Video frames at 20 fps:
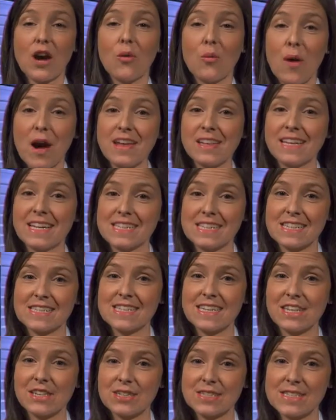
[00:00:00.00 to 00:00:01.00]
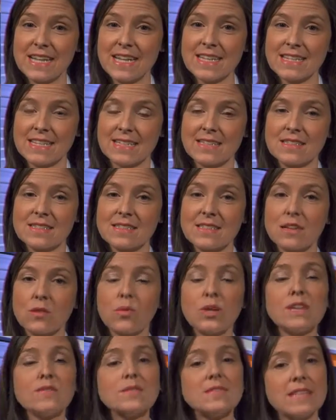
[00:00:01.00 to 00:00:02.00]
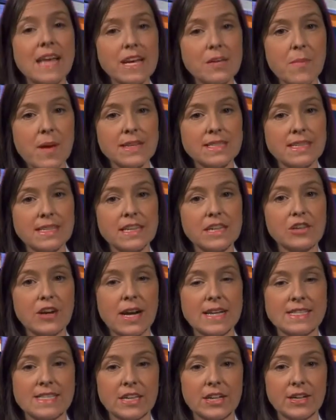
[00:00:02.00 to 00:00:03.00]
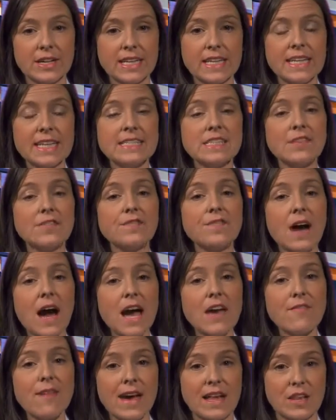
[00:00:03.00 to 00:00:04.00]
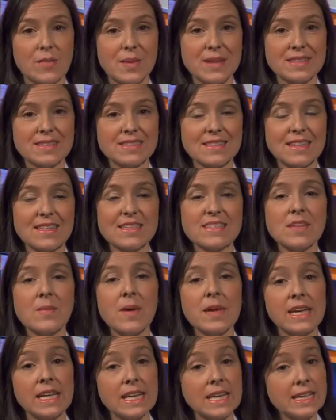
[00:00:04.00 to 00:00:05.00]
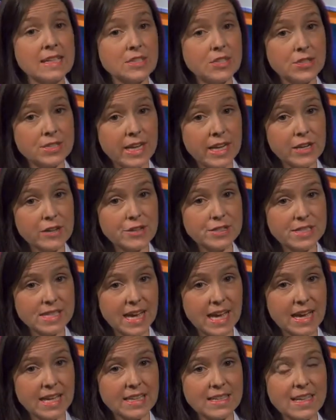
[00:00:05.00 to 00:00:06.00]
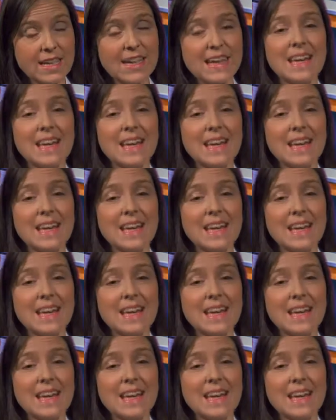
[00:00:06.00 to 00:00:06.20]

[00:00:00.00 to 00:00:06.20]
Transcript: While it is a single sentence, we have segmented the criterion into 5 elements to make it easier to understand